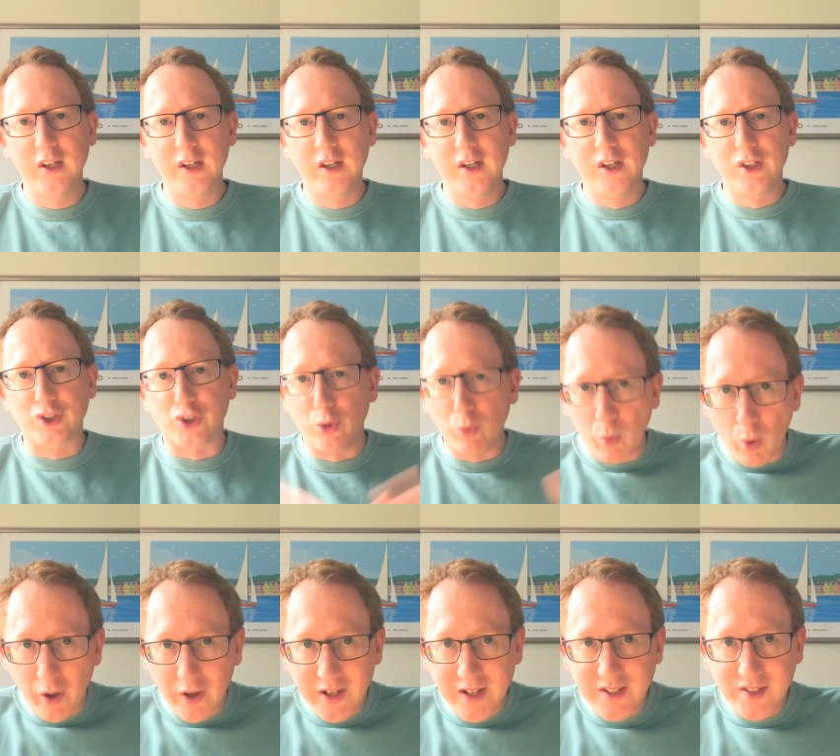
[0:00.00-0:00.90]
So
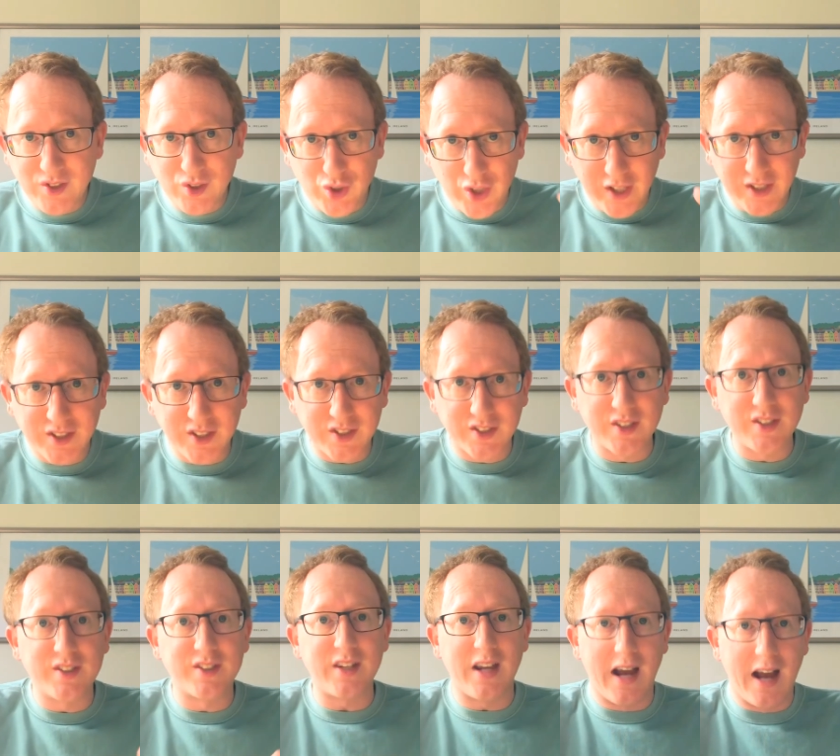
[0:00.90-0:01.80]
what is
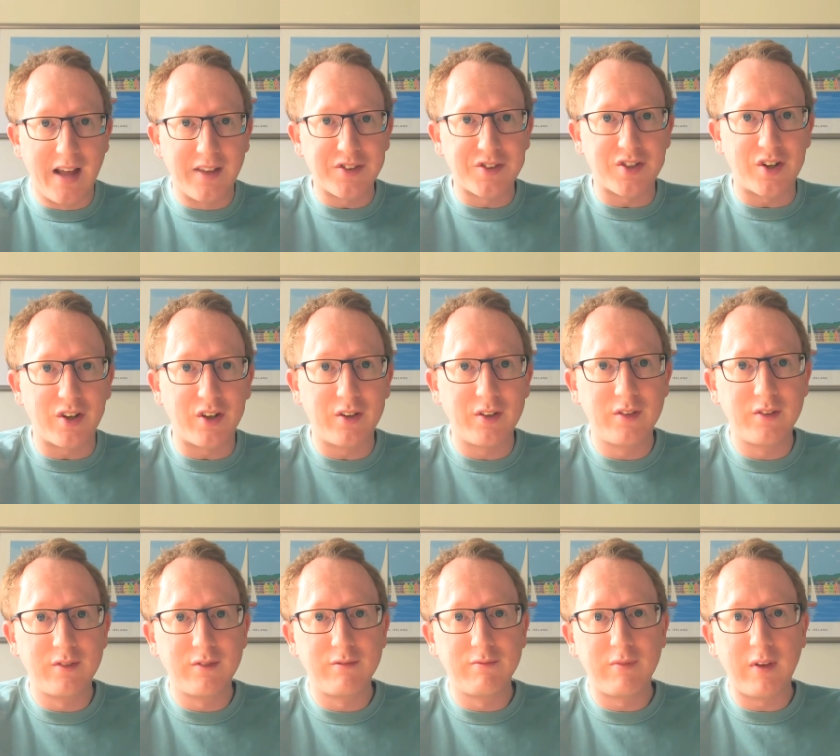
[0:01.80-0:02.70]
Jesus' answer?
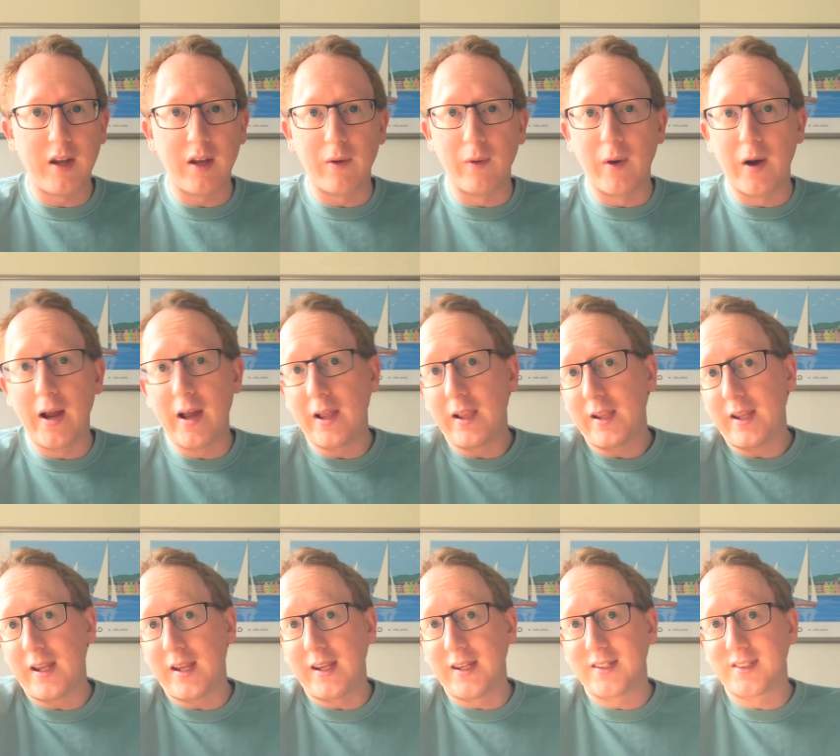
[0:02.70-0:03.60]
Well,
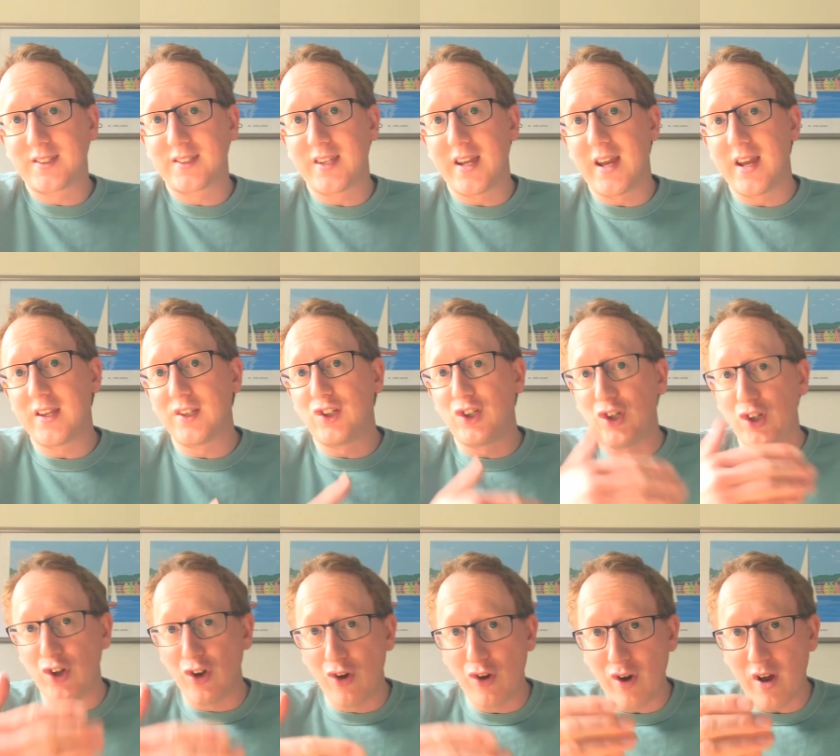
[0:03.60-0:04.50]
he says,
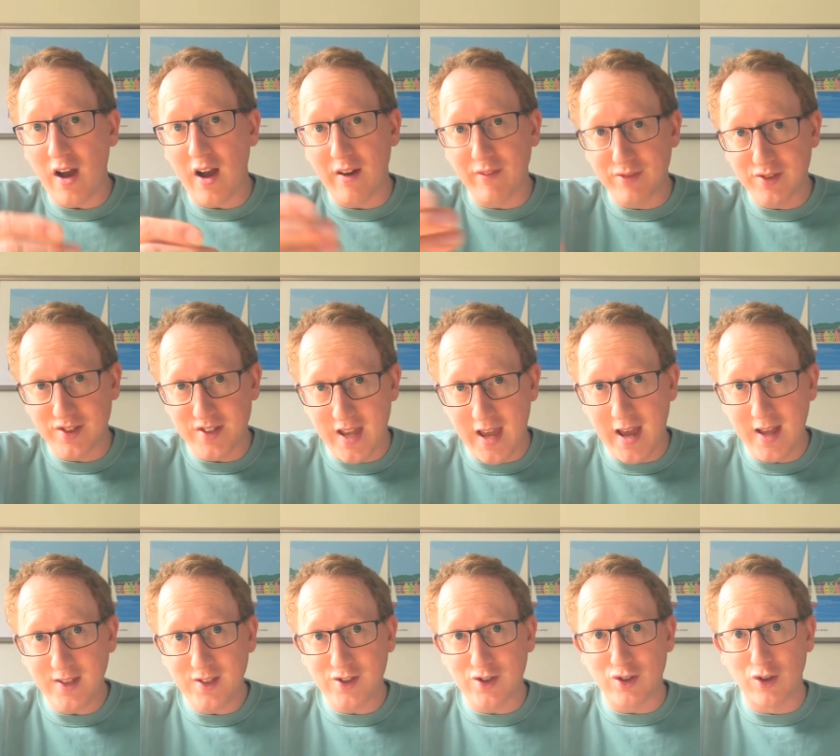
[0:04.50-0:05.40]
you have
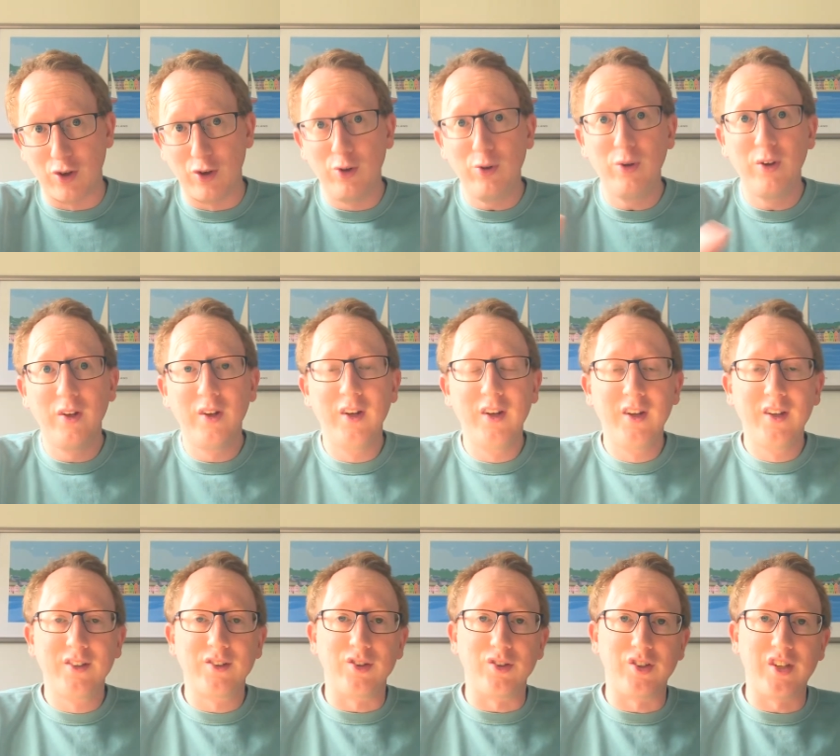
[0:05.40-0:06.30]
said so.
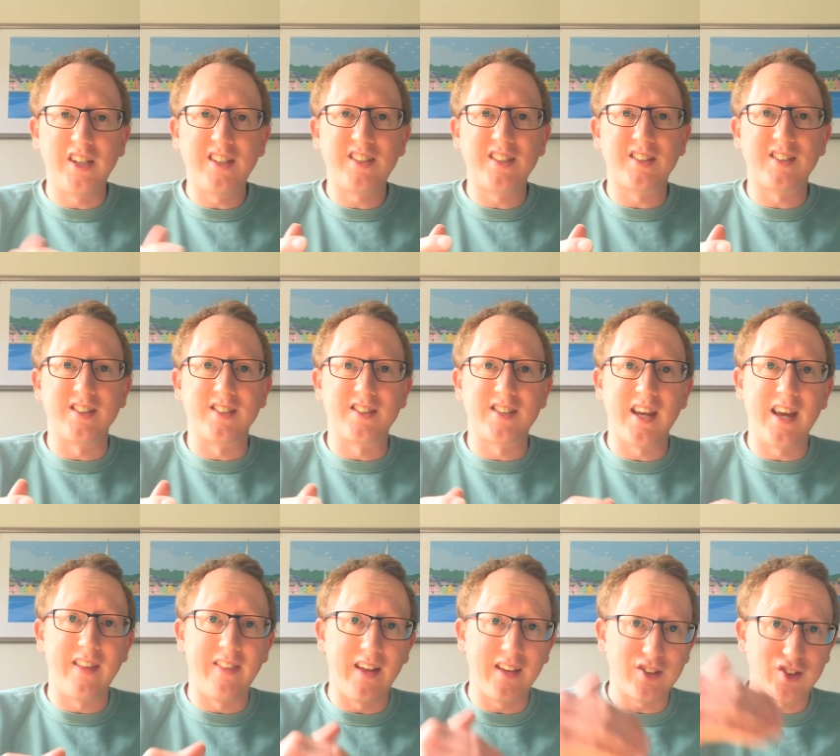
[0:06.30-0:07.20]
So Jesus is
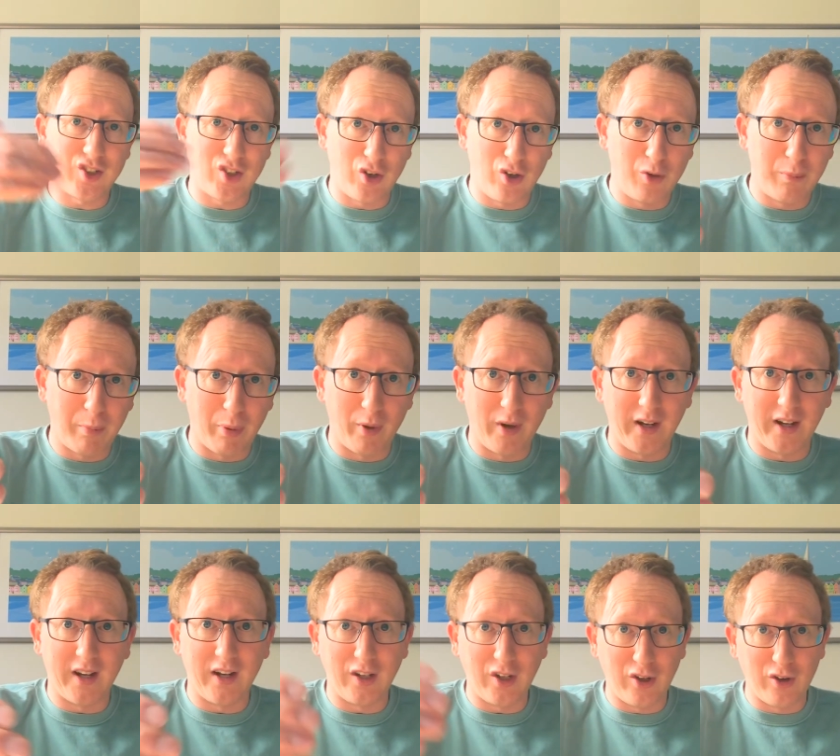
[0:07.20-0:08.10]
saying that's you putting
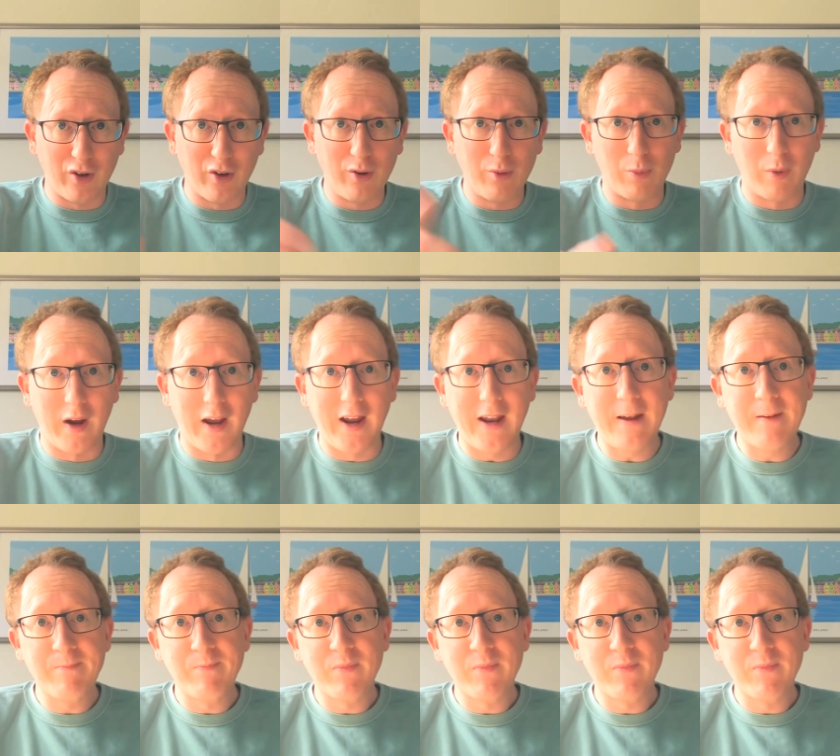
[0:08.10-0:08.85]
it your way.